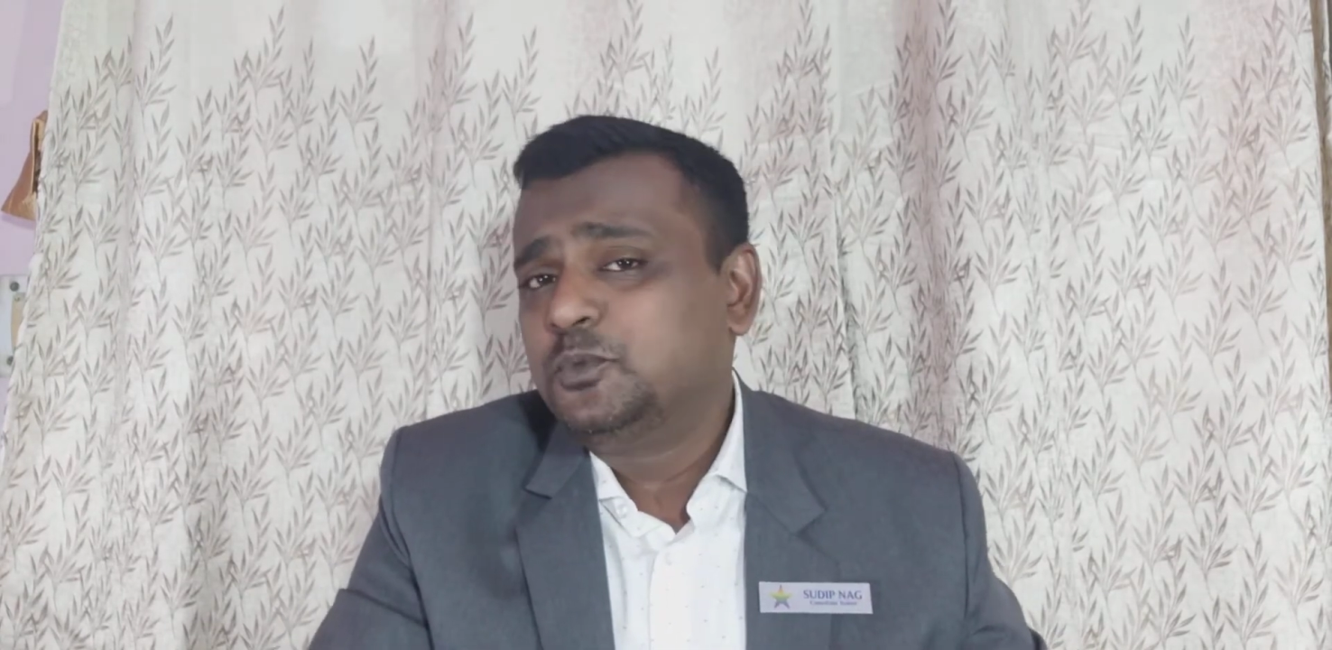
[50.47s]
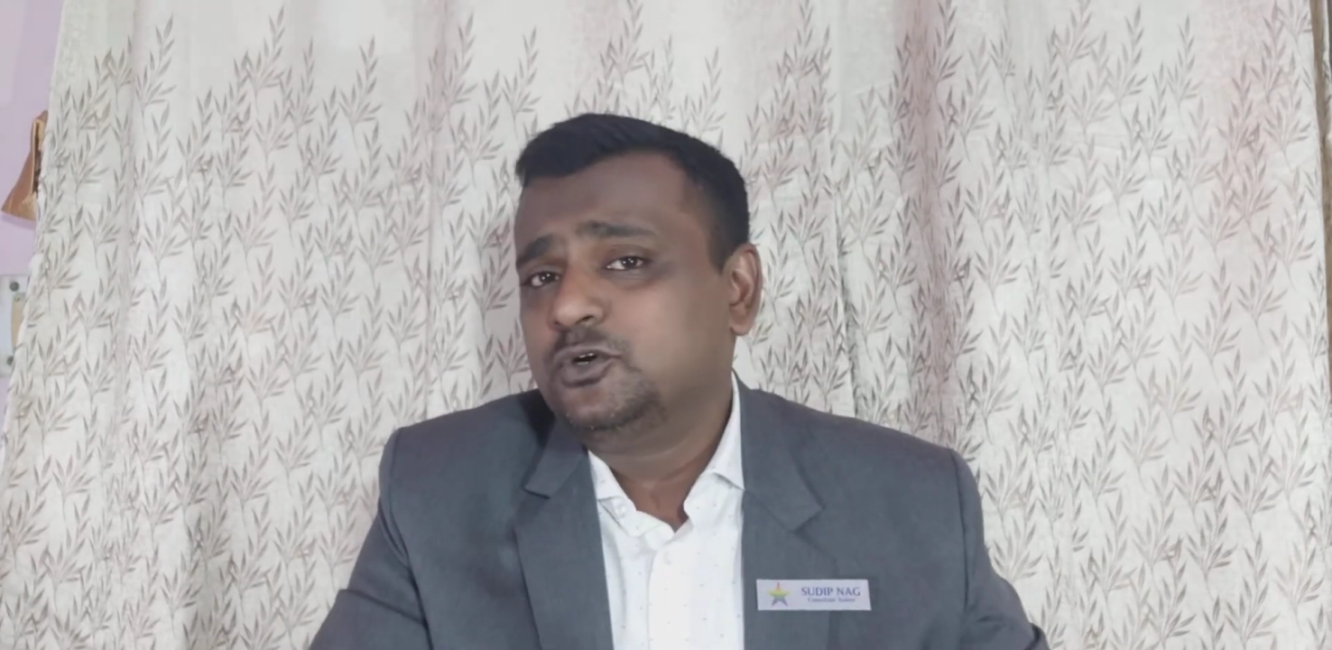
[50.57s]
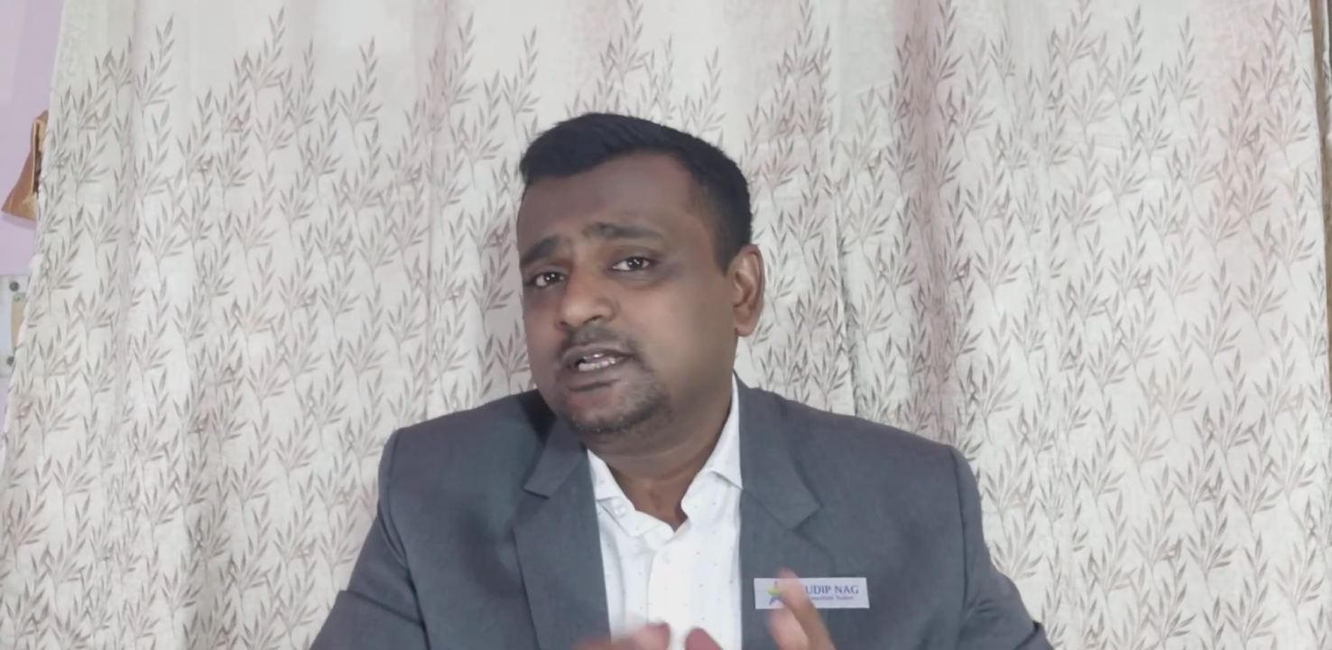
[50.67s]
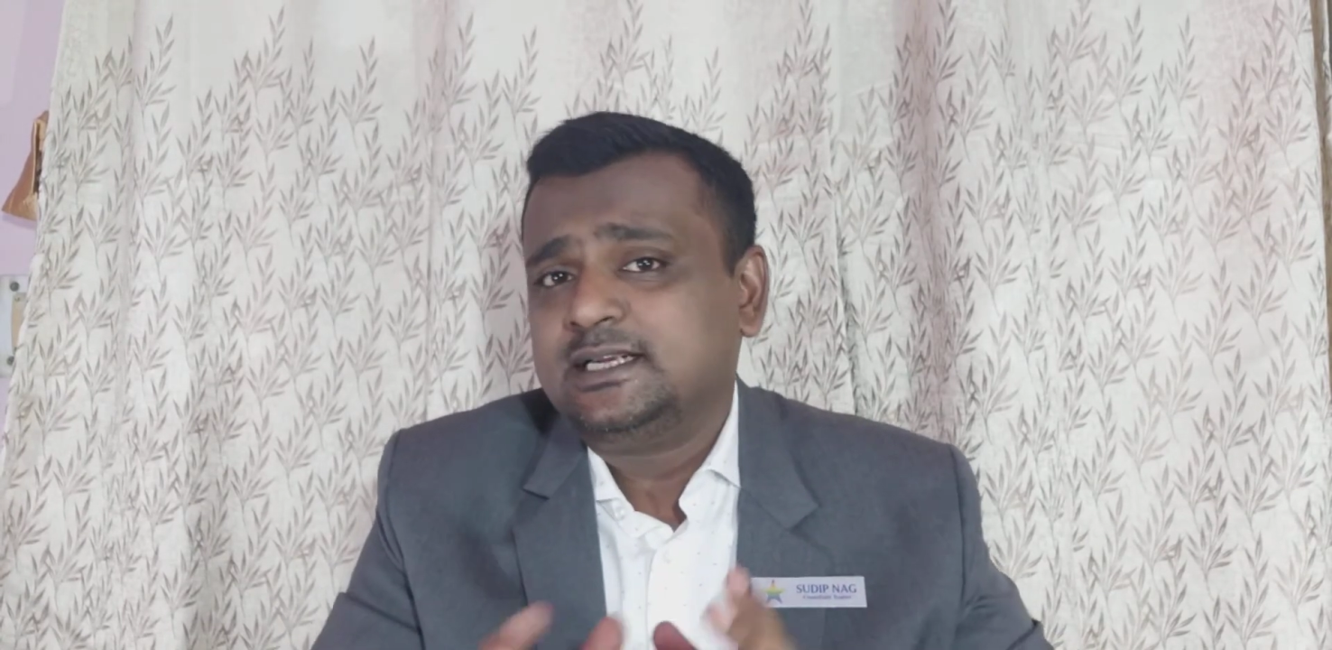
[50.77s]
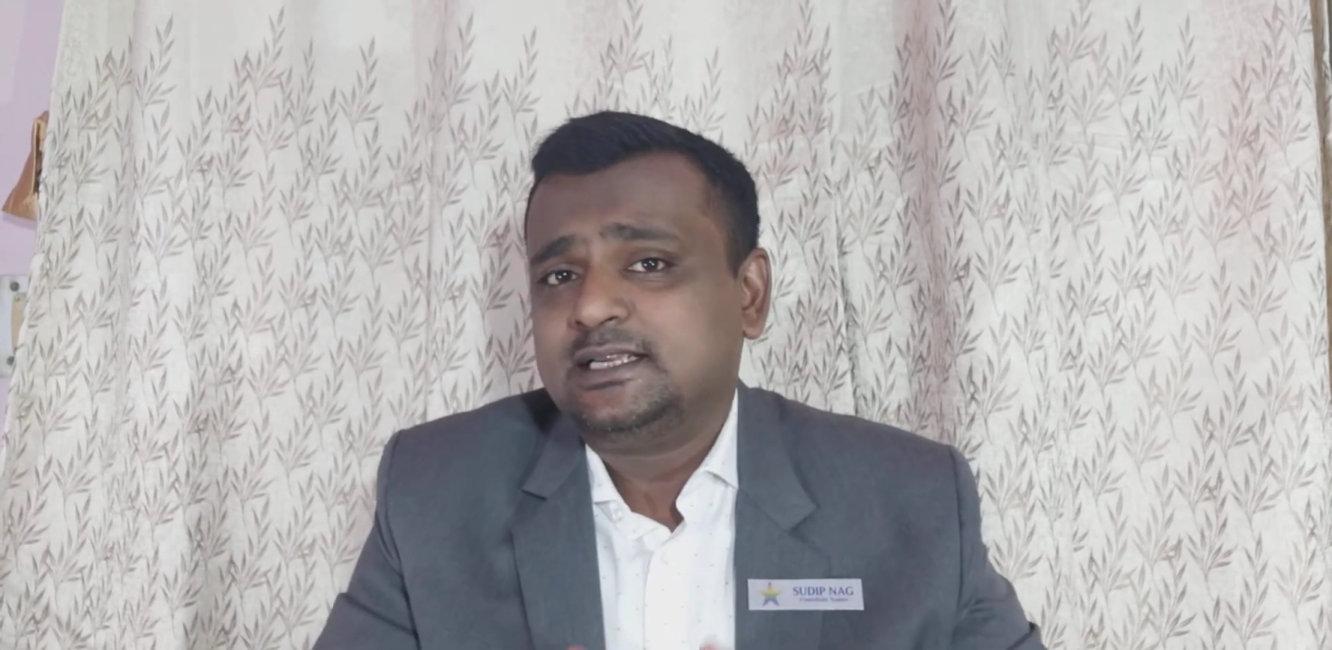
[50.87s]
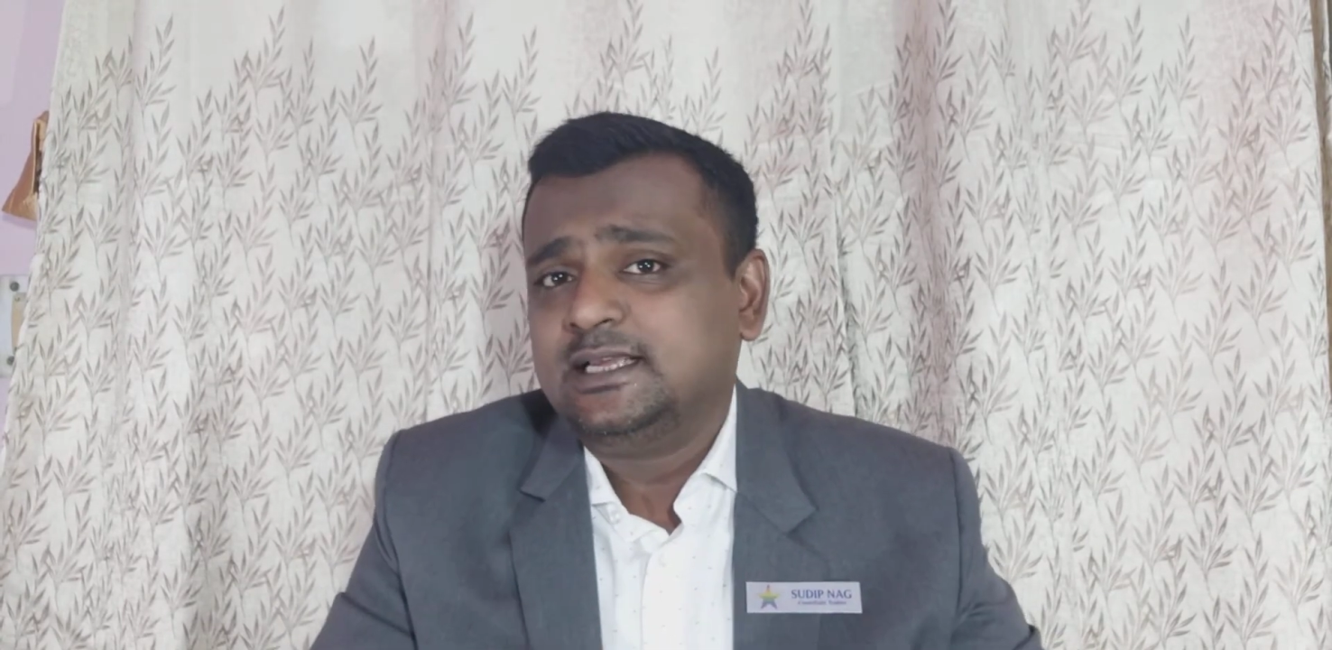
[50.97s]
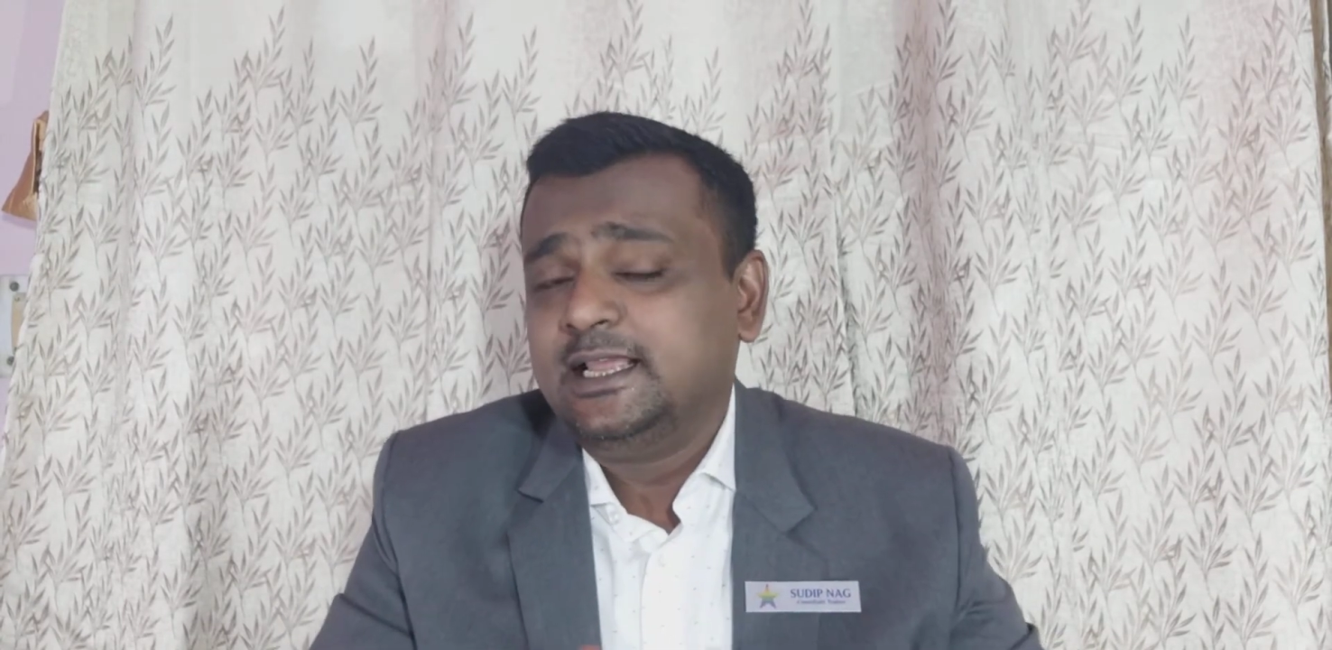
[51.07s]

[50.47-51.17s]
put it